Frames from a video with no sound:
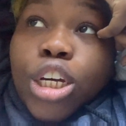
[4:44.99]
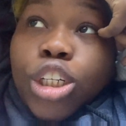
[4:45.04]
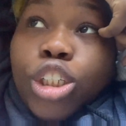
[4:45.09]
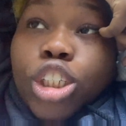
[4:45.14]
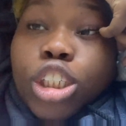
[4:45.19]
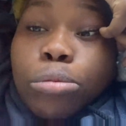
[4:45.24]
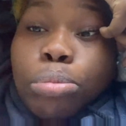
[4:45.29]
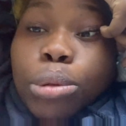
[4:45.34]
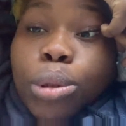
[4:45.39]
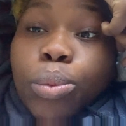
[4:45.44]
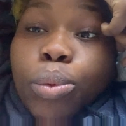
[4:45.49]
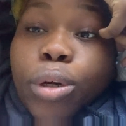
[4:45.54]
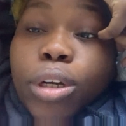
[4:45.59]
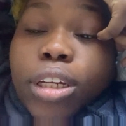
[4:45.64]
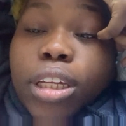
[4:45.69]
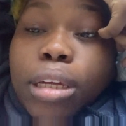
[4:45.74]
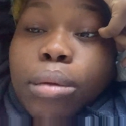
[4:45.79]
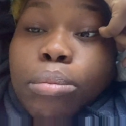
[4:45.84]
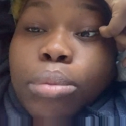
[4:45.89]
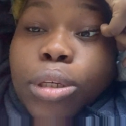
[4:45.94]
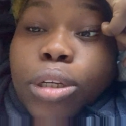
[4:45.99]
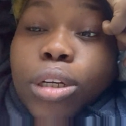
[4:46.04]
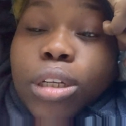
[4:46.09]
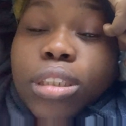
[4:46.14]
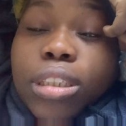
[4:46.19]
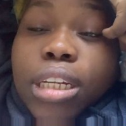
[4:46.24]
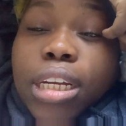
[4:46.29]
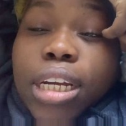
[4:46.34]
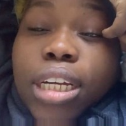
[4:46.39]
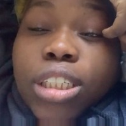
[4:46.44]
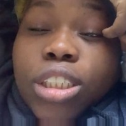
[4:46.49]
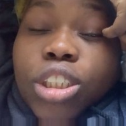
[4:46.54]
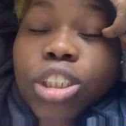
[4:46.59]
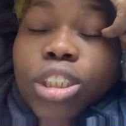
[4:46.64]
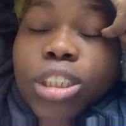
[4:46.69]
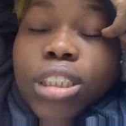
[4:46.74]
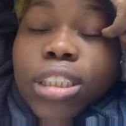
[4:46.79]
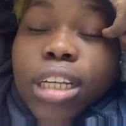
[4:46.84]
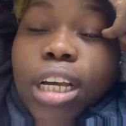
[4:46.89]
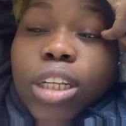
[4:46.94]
just be working because lunch is